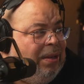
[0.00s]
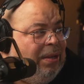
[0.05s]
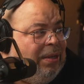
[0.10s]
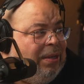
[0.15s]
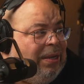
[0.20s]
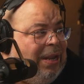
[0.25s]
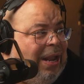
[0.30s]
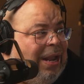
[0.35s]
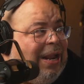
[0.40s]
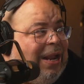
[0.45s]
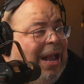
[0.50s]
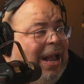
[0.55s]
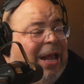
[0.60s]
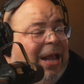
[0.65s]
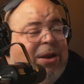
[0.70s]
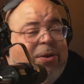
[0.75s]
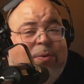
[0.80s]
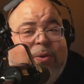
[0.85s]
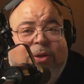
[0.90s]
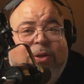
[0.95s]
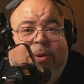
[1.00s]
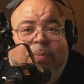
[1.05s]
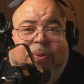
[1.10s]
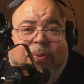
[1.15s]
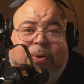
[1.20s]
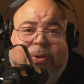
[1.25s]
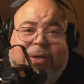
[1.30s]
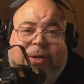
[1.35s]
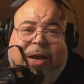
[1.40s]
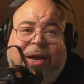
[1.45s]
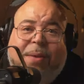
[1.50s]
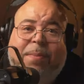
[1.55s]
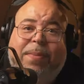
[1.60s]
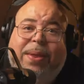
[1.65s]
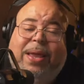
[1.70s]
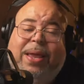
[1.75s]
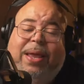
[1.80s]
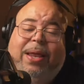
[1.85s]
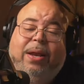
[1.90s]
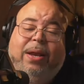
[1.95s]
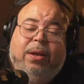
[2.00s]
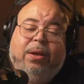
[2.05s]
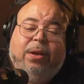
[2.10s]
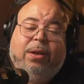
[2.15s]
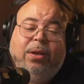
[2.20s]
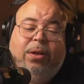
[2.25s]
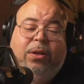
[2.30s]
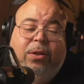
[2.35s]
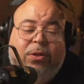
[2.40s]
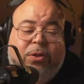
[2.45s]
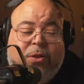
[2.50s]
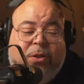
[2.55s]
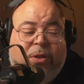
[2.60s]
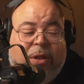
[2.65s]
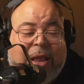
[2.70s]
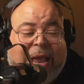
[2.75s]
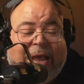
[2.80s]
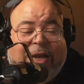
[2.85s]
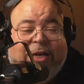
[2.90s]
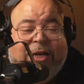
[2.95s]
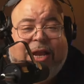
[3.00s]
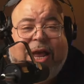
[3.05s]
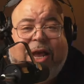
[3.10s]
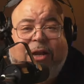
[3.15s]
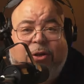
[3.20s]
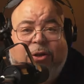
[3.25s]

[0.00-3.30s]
Jon Connor was a person I met at Dr.